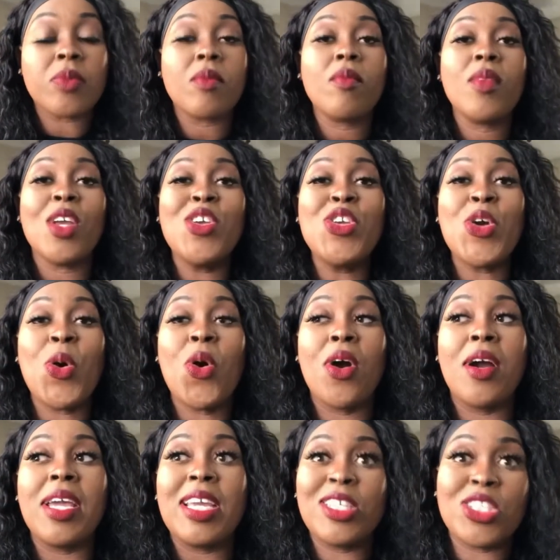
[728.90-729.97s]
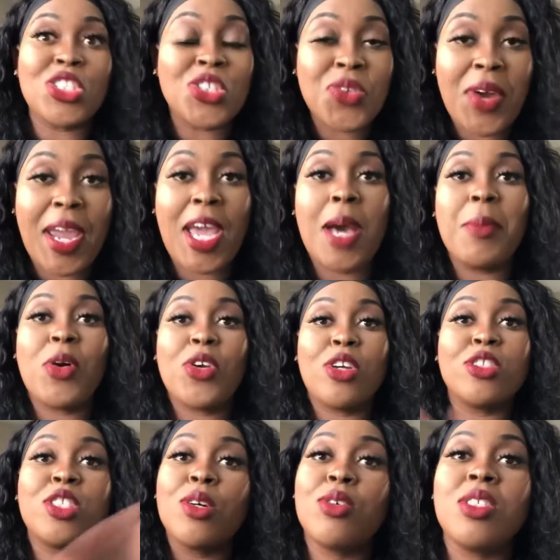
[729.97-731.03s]
Your Instagram or your
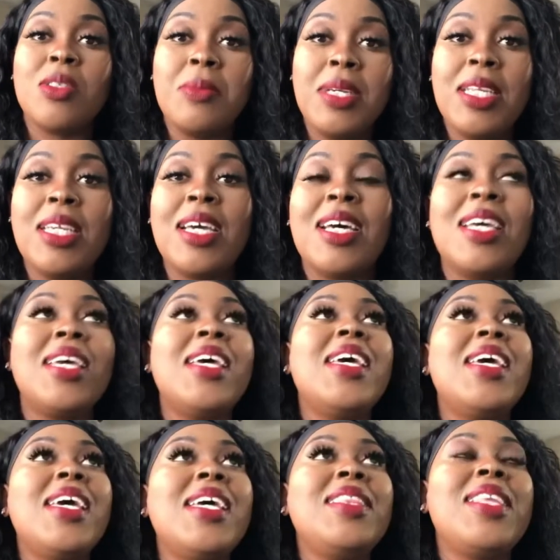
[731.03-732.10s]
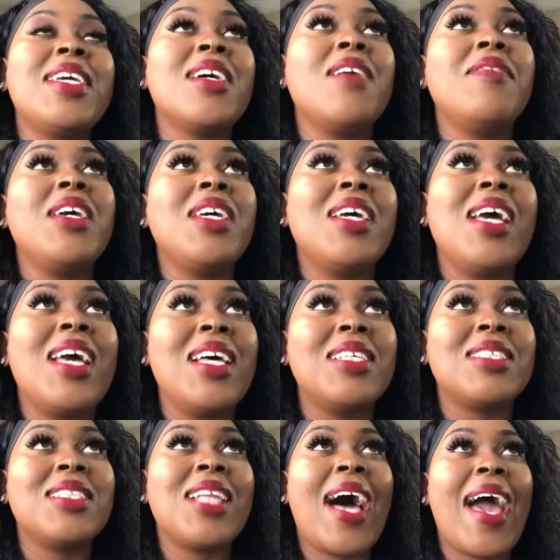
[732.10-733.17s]
social media, think of it
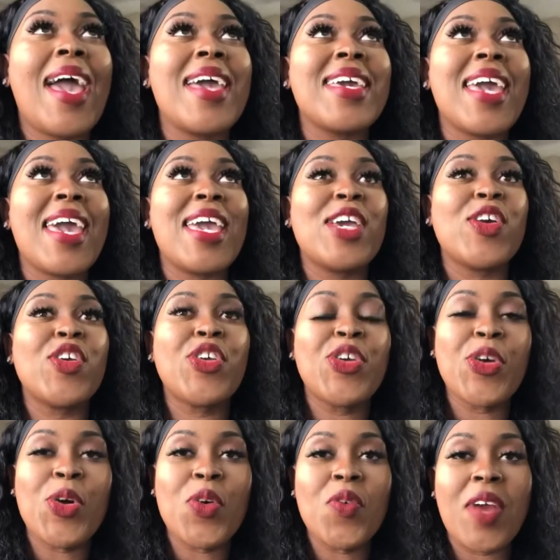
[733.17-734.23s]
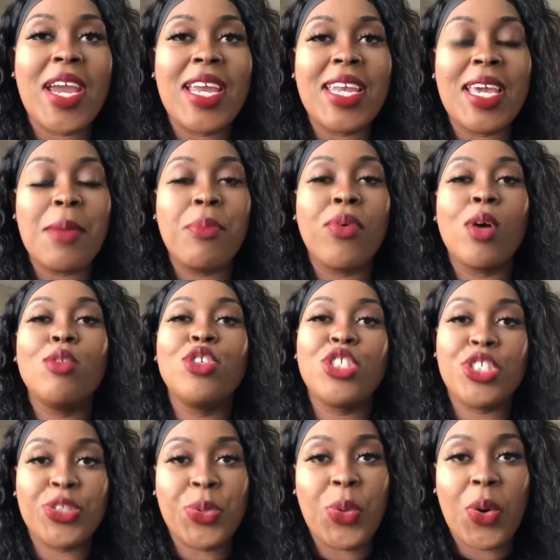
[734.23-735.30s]
as like a curated
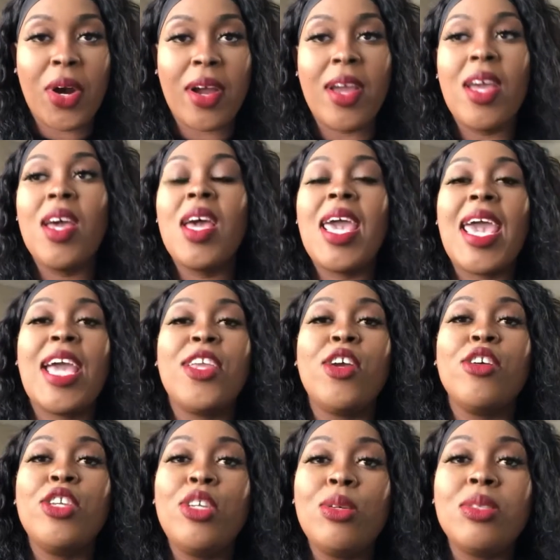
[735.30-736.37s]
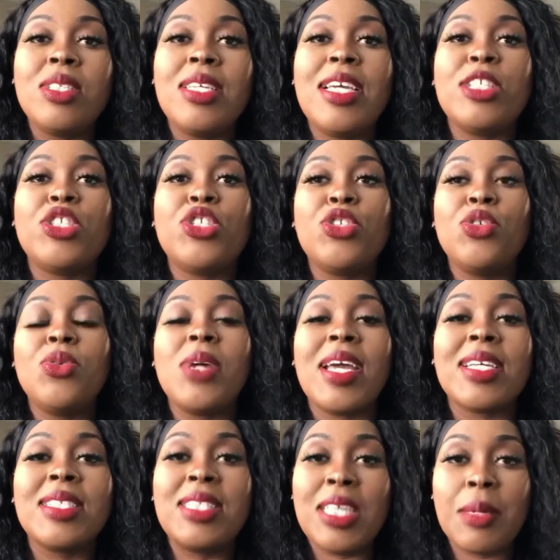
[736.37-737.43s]
brochure, and you're using it to
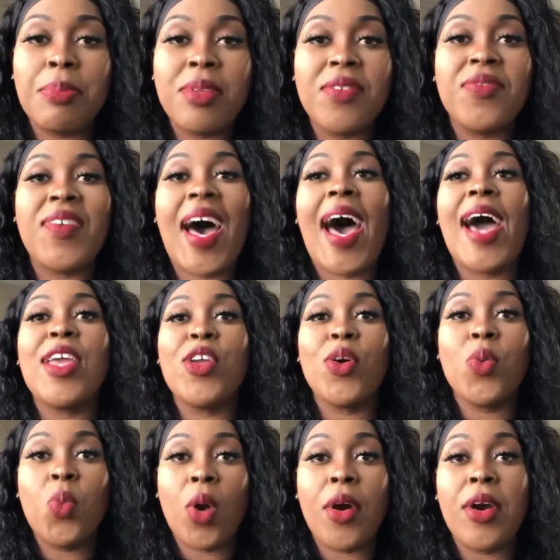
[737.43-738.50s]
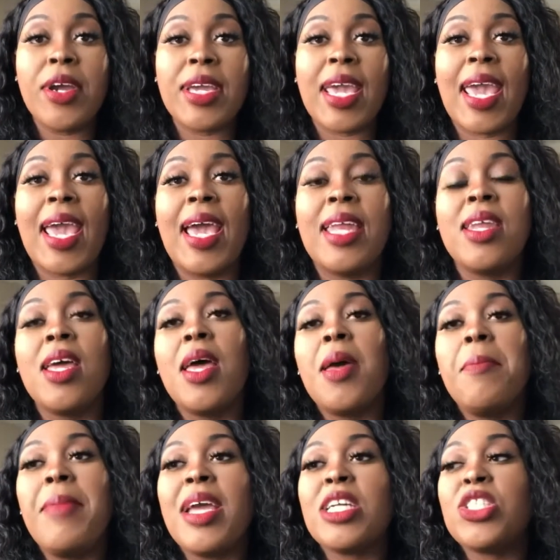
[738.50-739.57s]
exemplify your work and
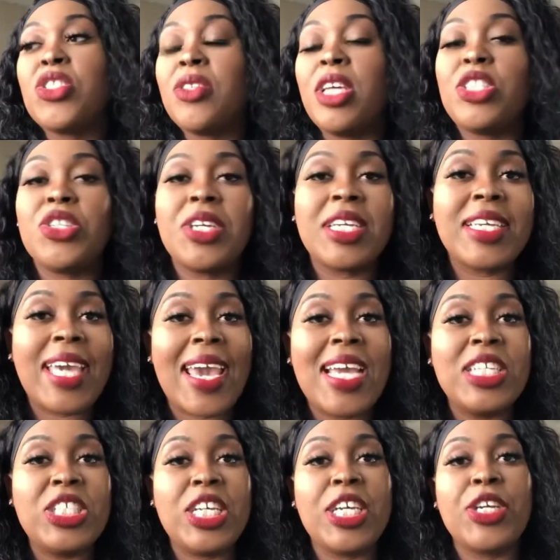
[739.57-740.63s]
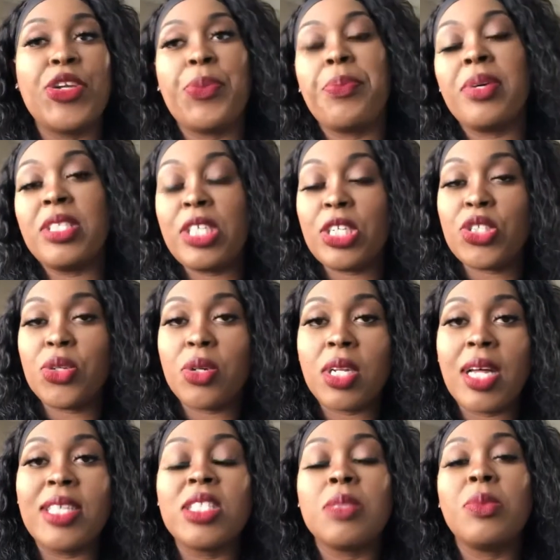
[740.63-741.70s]
making sure that you're engaging potential
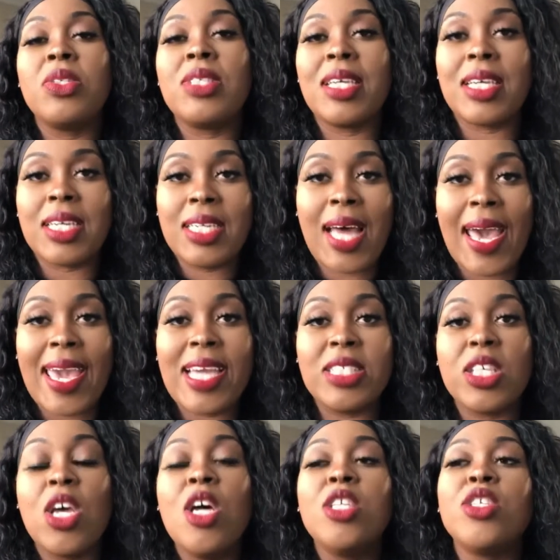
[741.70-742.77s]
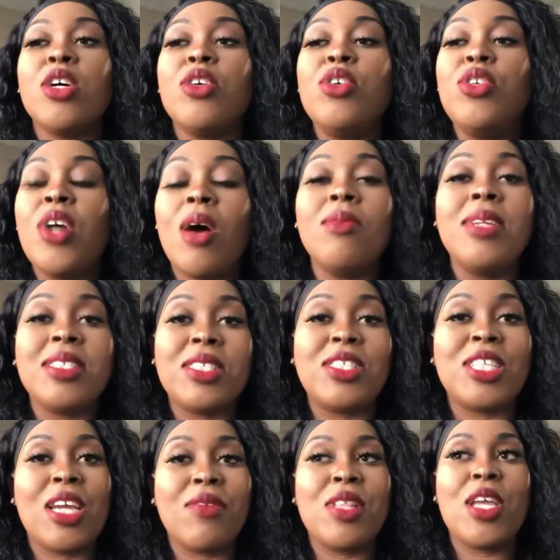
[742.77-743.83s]
customers and clients. So you don't
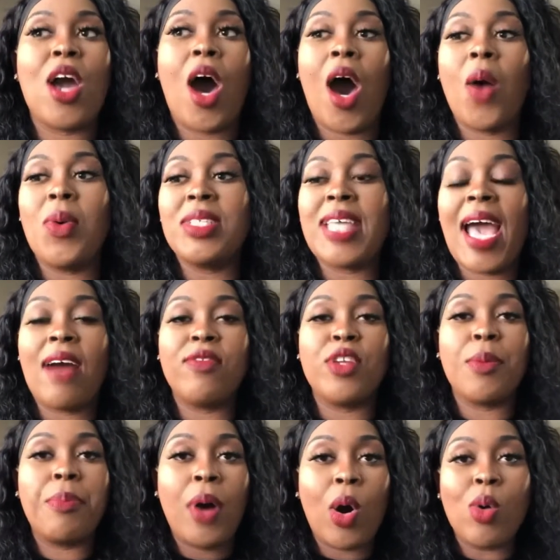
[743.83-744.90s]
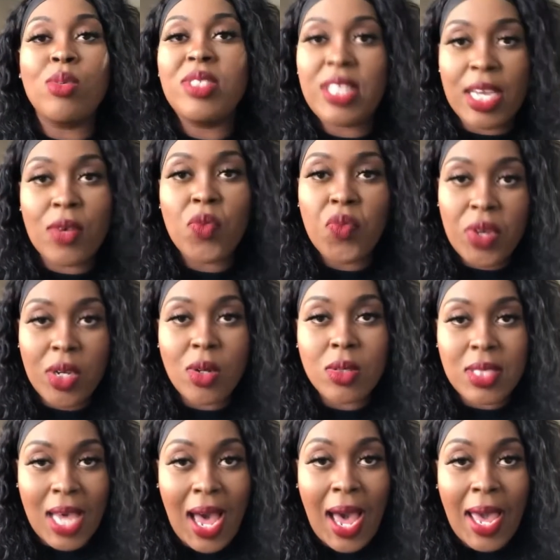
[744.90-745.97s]
necessarily always have to post in real
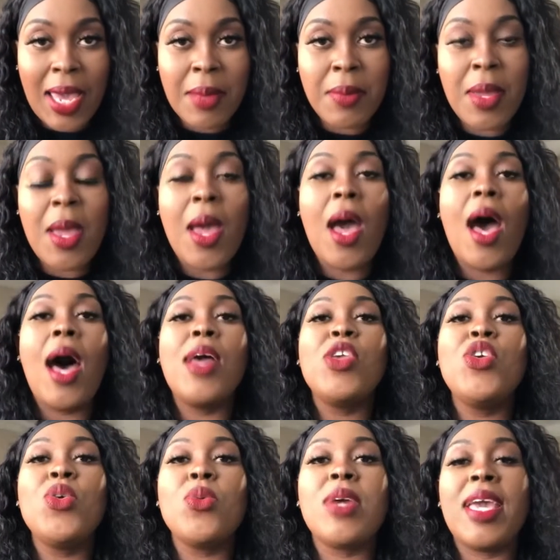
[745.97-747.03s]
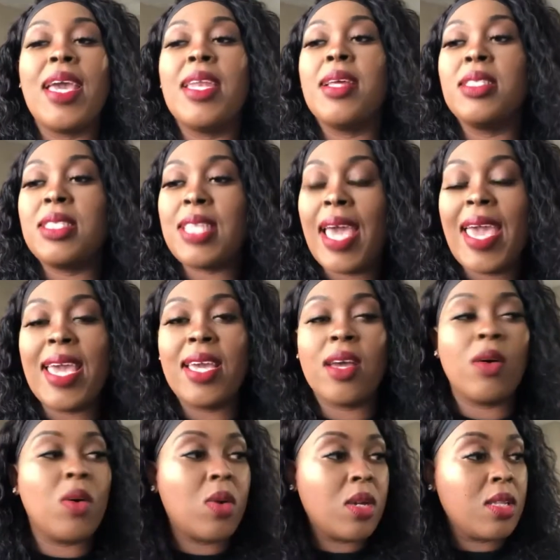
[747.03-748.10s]
time. You can take
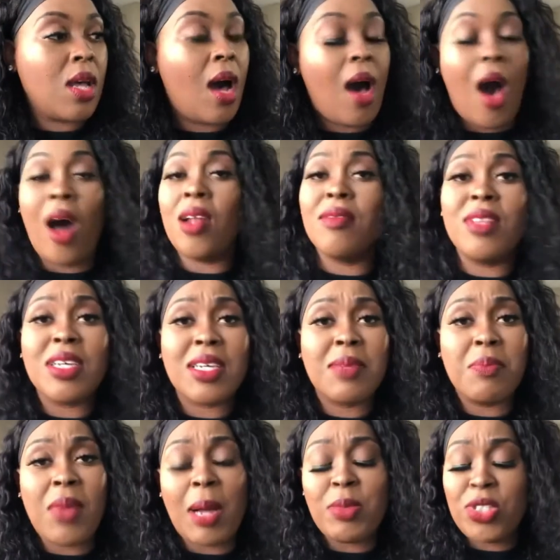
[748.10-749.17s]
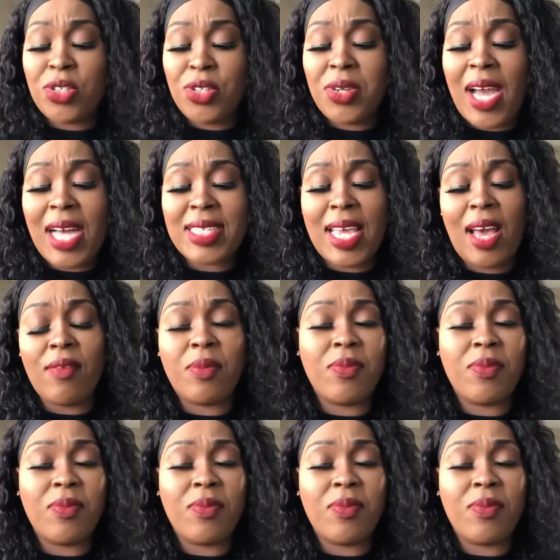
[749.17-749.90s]
all of the, I'm sure you guys have